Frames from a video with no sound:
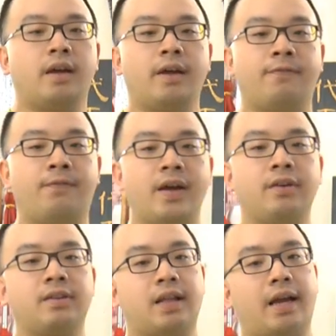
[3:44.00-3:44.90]
It
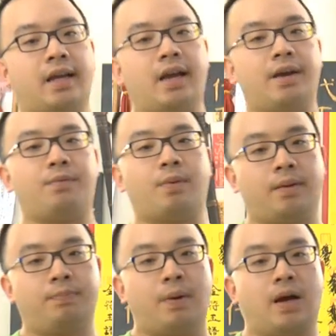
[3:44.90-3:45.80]
feels like a
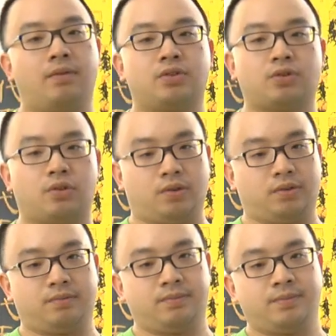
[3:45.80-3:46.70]
1 pound sword.
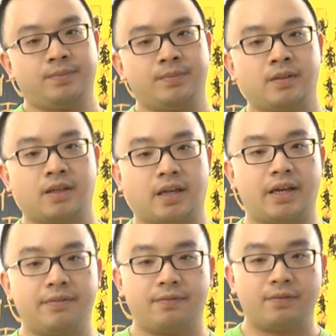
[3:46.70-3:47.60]

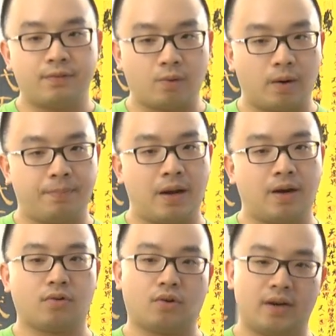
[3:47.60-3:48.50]
Okay, 1
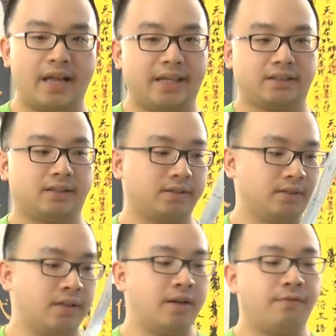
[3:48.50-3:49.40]
pound or less.
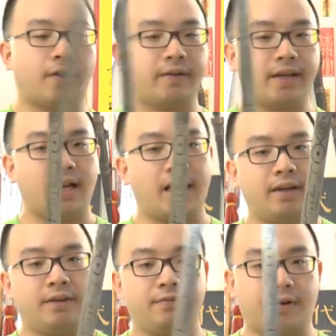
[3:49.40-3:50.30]
Very
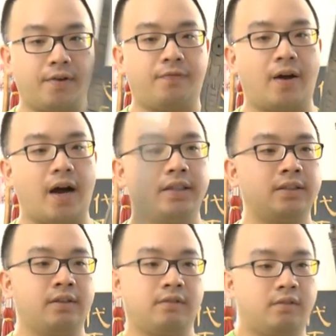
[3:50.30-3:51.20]
light, very fast,
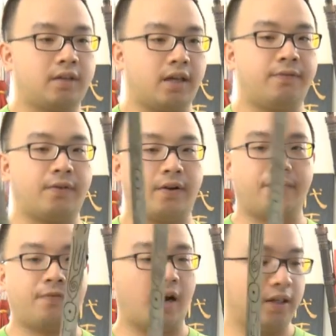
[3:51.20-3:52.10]
okay, very
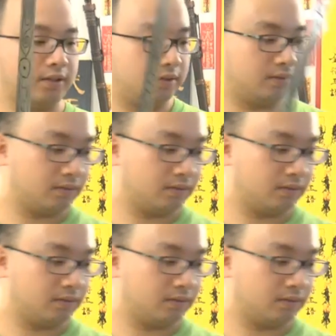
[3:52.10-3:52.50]
fast